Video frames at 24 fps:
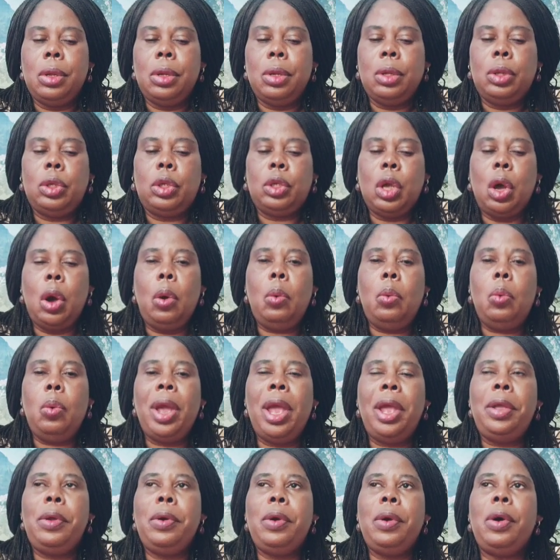So
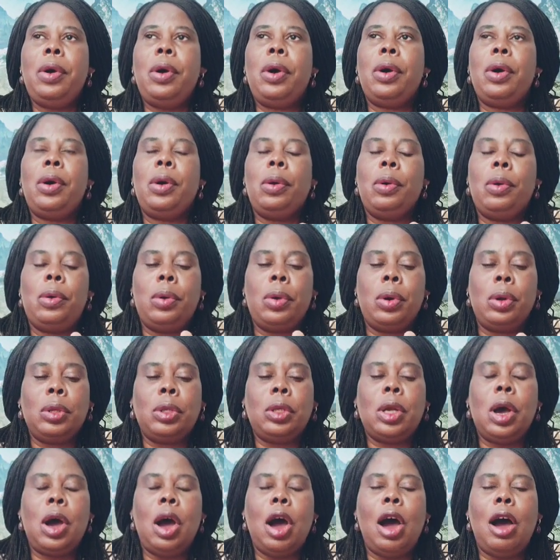when you
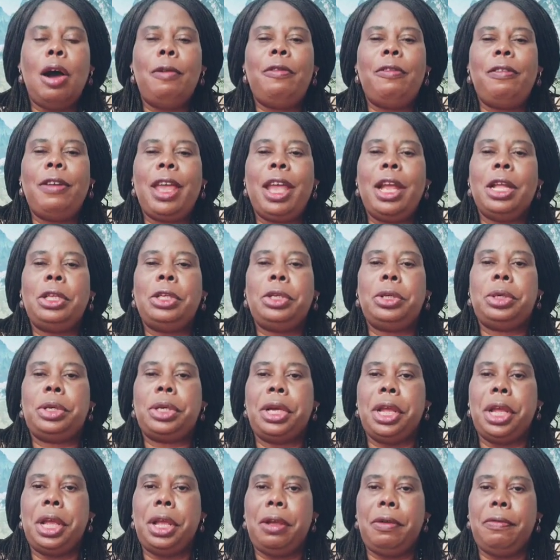root off a
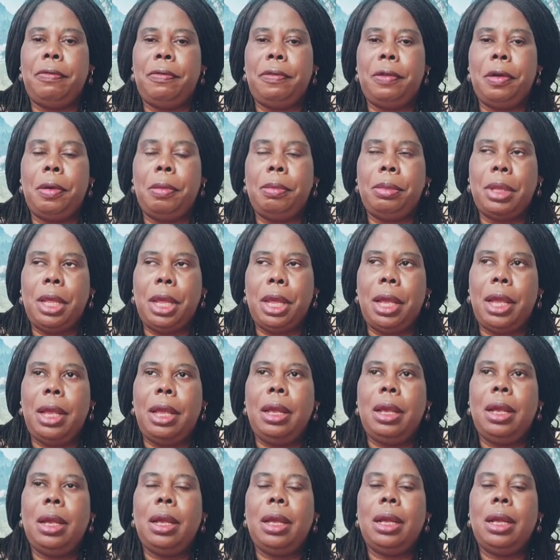tree from the